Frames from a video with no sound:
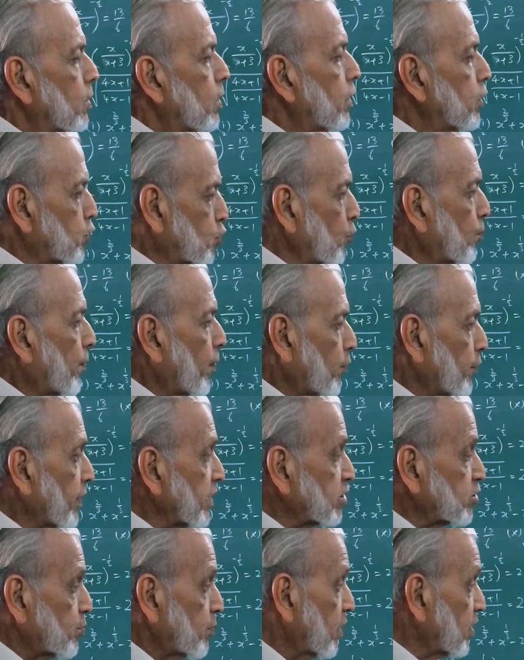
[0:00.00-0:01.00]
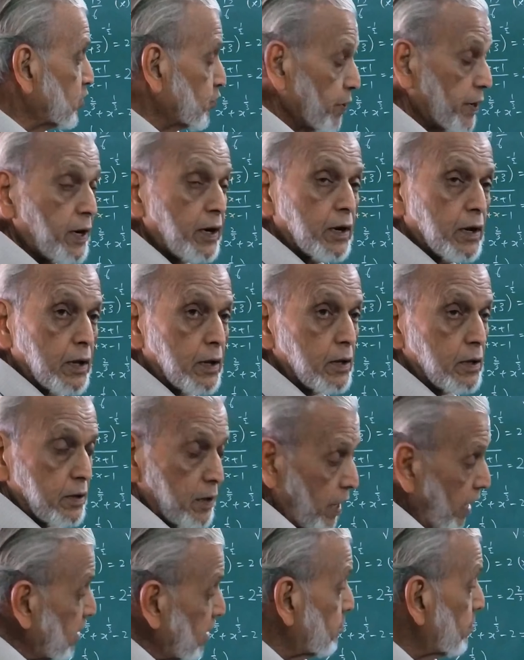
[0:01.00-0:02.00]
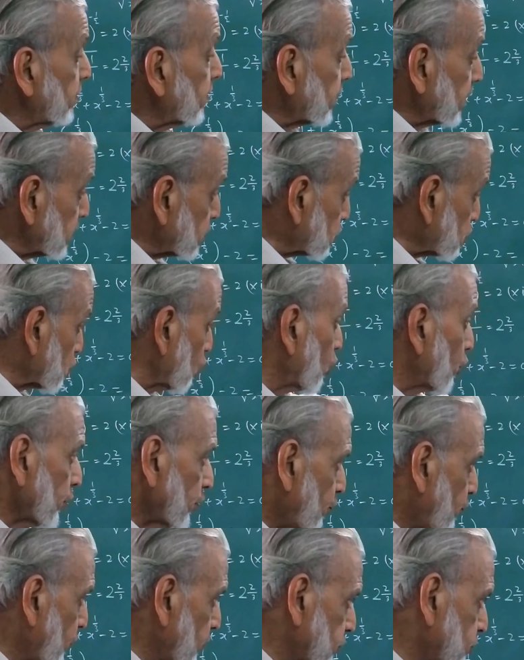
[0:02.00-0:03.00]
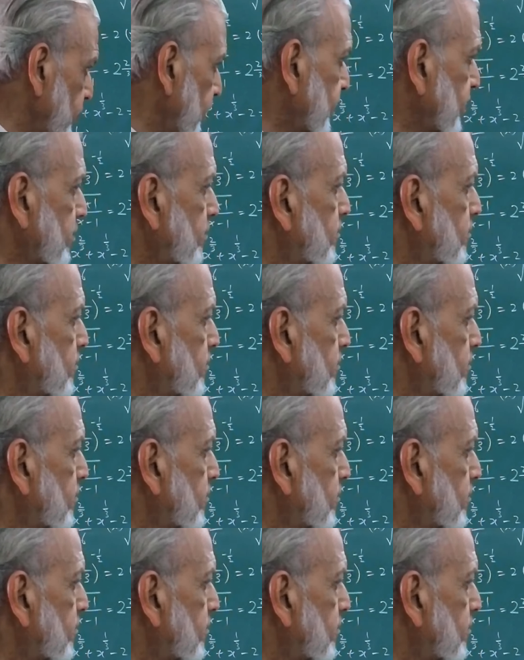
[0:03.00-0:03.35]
Two power x minus 1 has been restored for z.